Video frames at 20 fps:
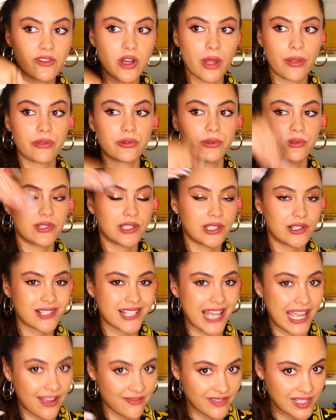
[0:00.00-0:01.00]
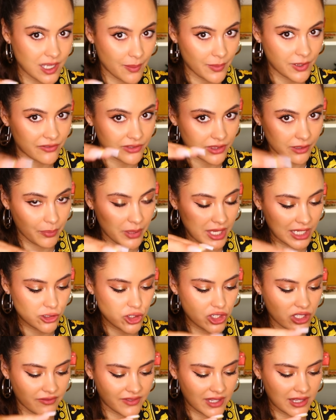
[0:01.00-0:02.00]
gone through the looks, I have some of the
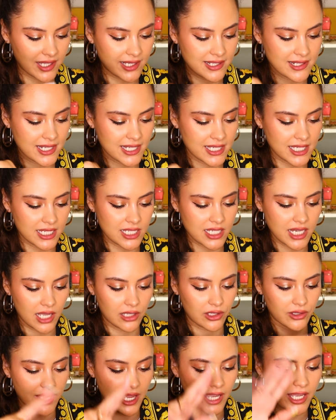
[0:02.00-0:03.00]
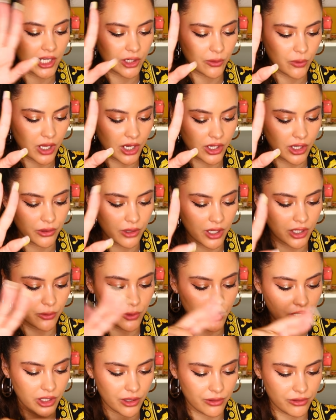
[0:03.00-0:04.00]
pictures of the things in detail, okay? And I
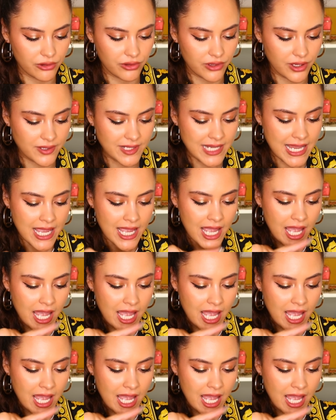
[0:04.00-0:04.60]
wanna go through those.